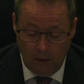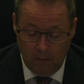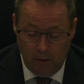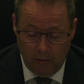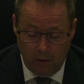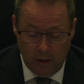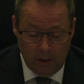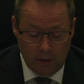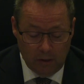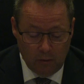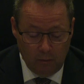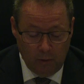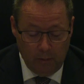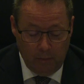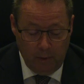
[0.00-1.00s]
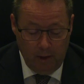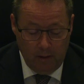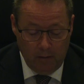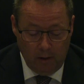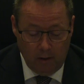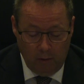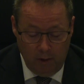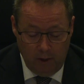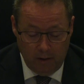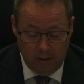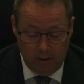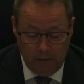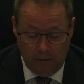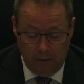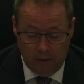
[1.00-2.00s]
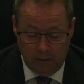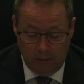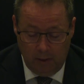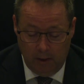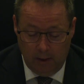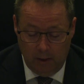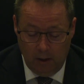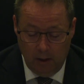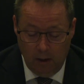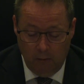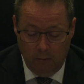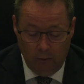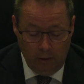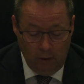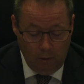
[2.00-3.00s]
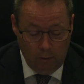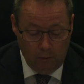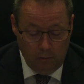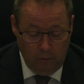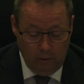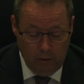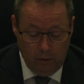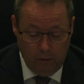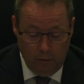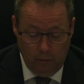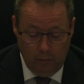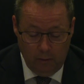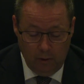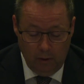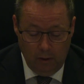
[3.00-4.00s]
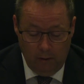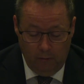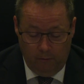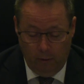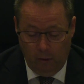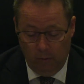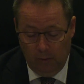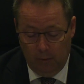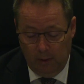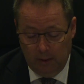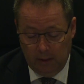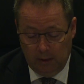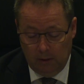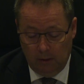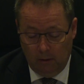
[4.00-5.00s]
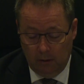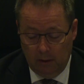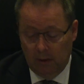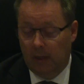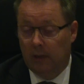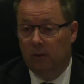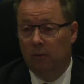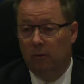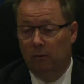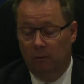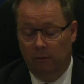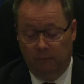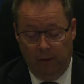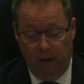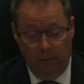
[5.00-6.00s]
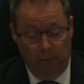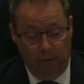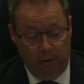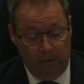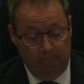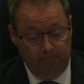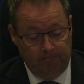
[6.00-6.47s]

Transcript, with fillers: we are ready to prepare a coherent defense planning for the whole Northern Europe, firmly based on the NATO framework.